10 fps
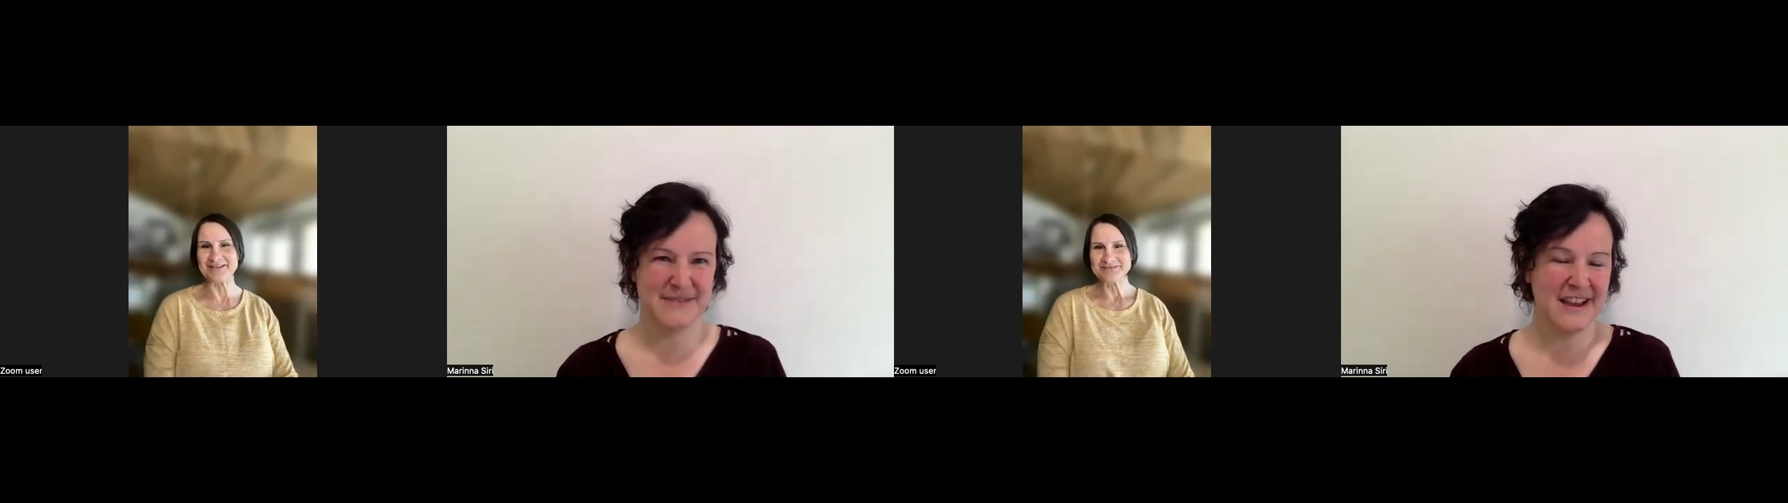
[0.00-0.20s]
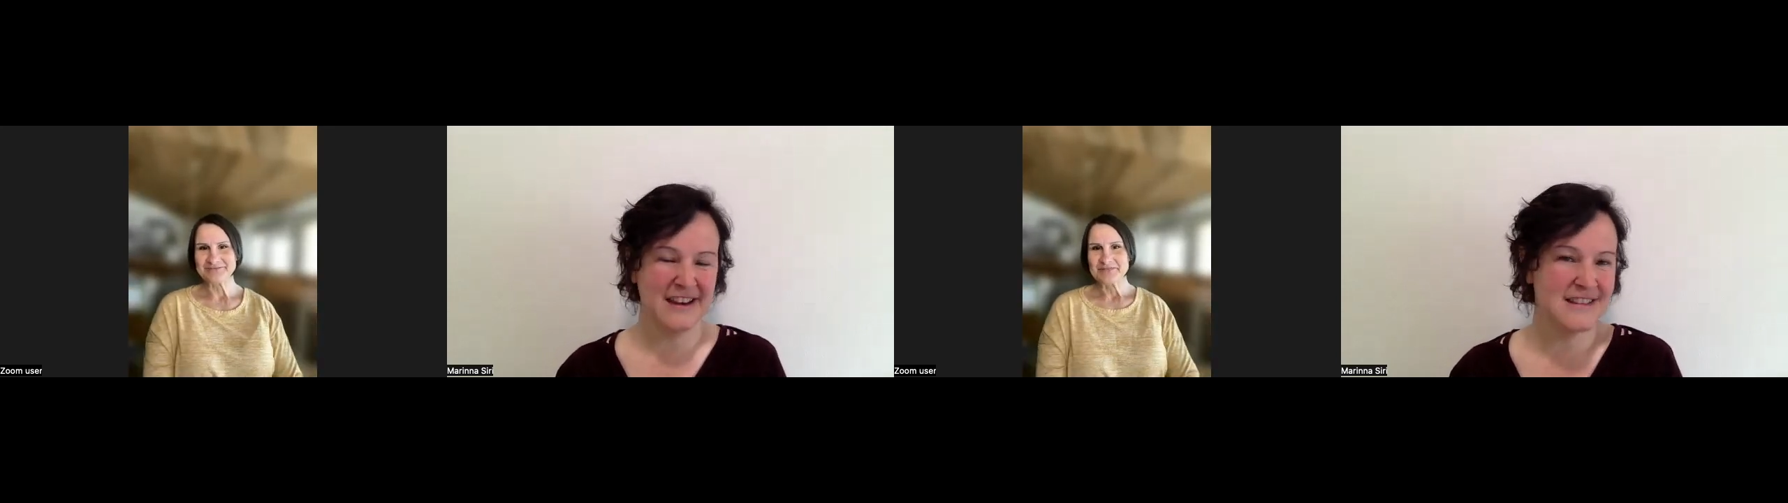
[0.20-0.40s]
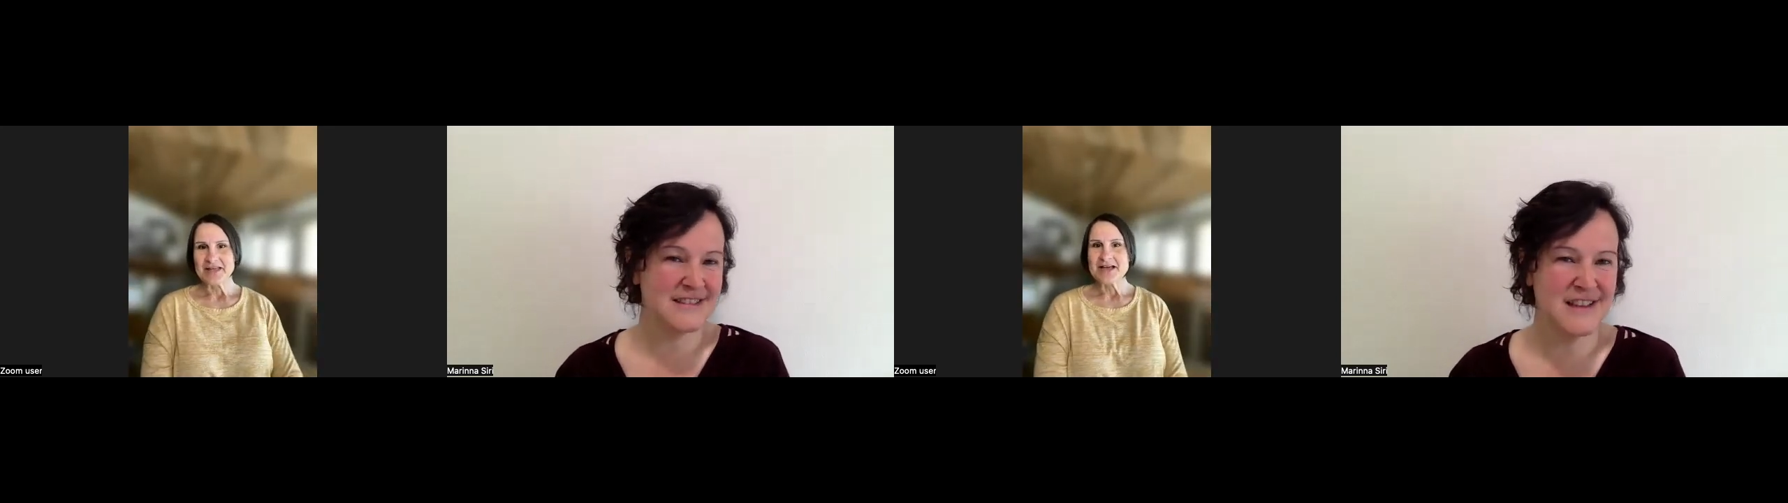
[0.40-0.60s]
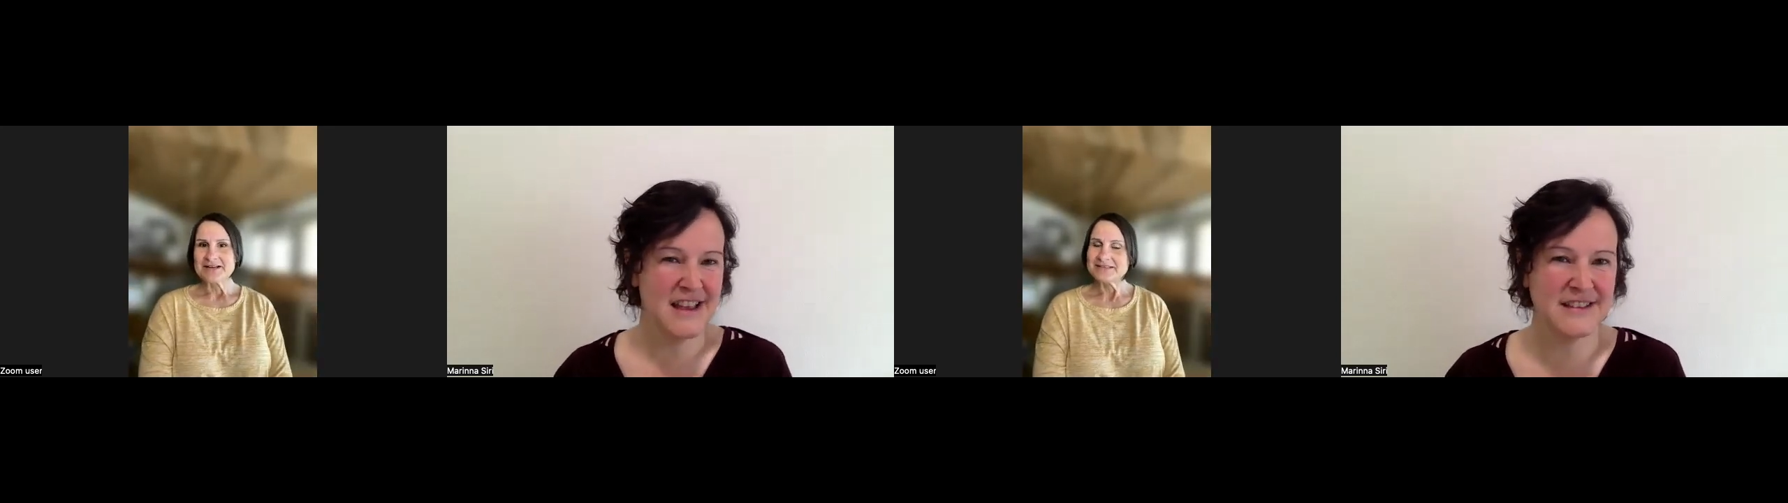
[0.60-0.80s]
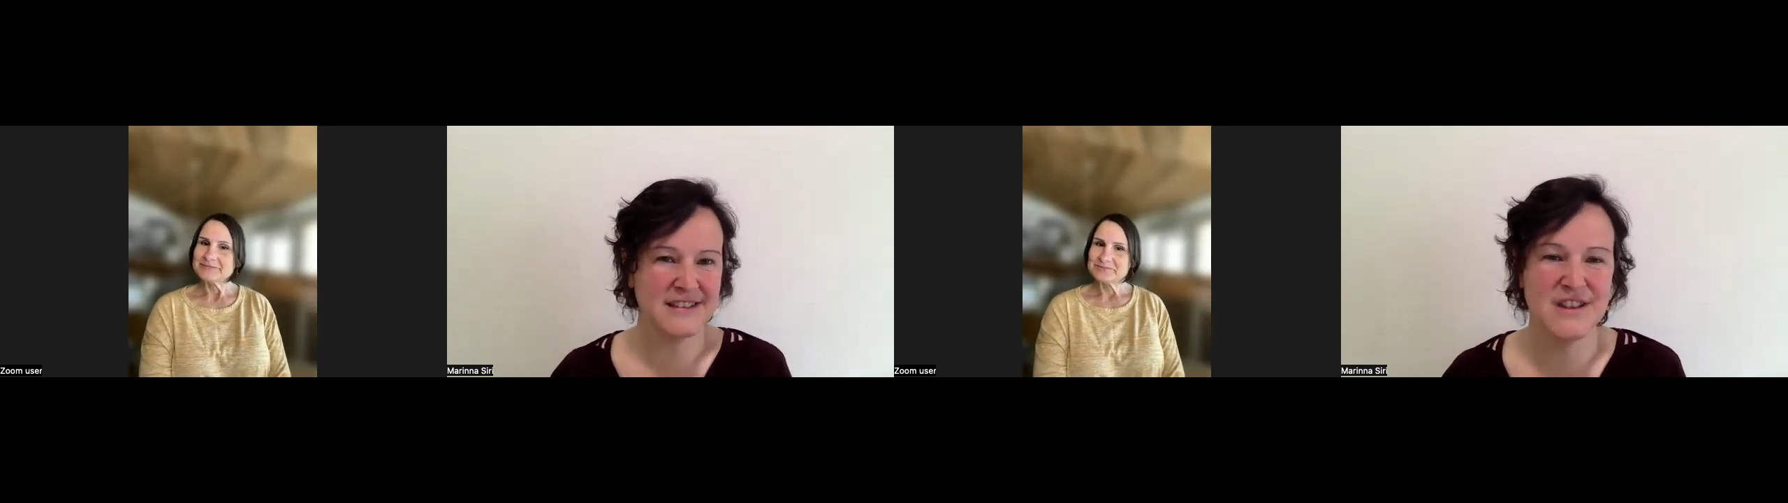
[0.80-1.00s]
saying
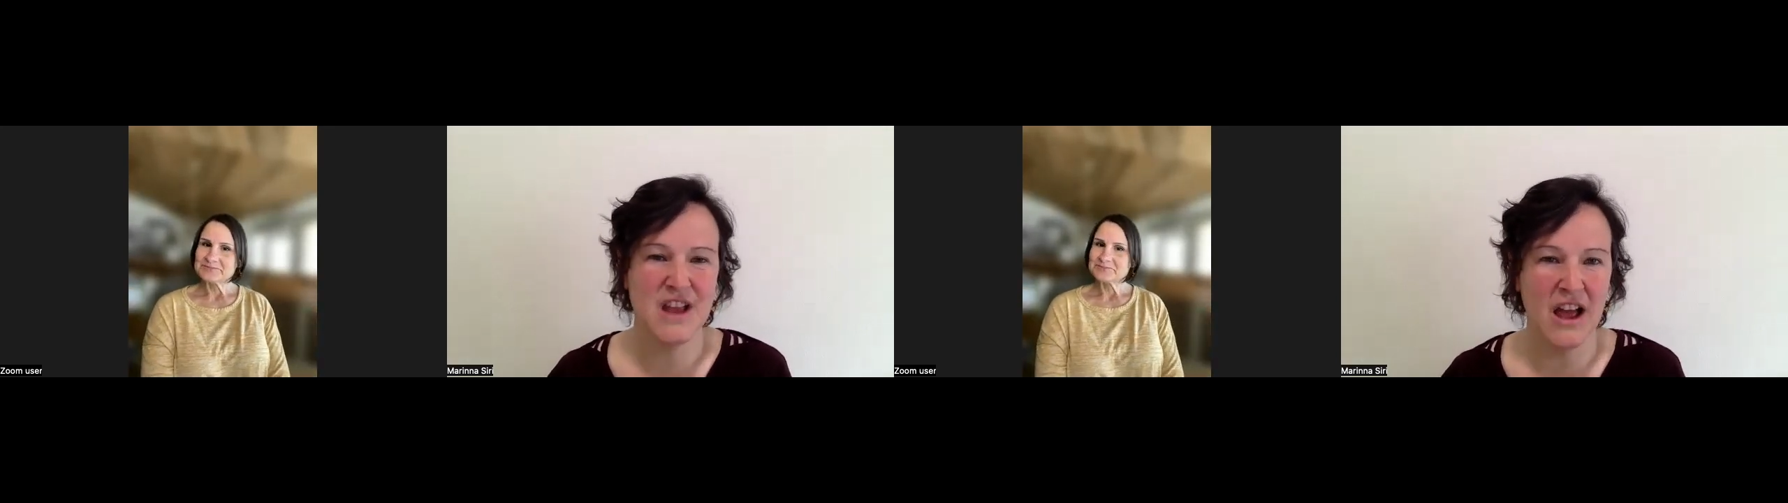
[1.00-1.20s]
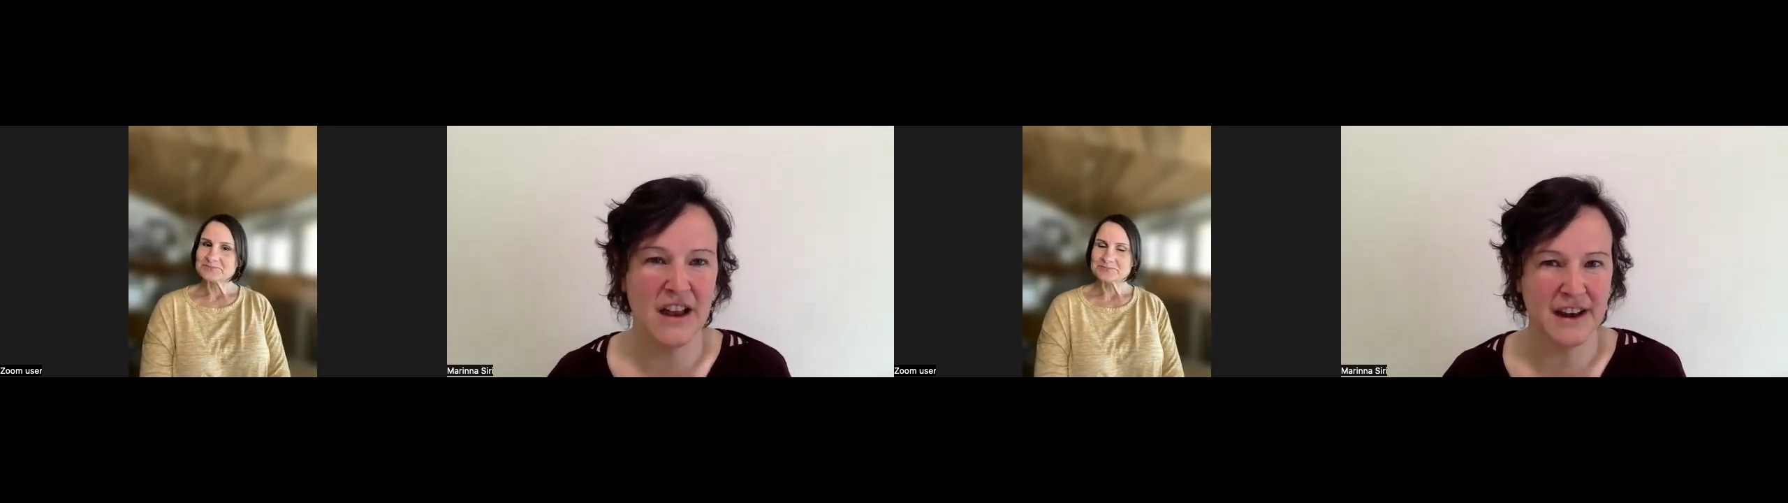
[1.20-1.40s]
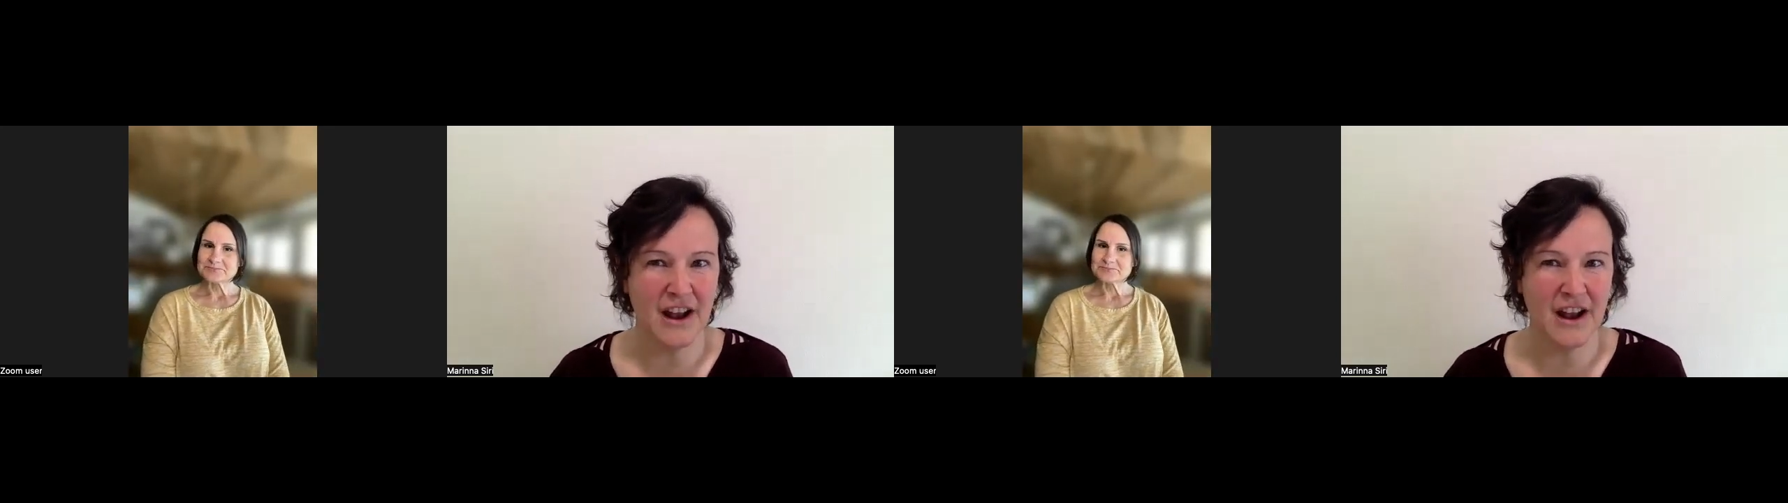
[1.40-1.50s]
it's not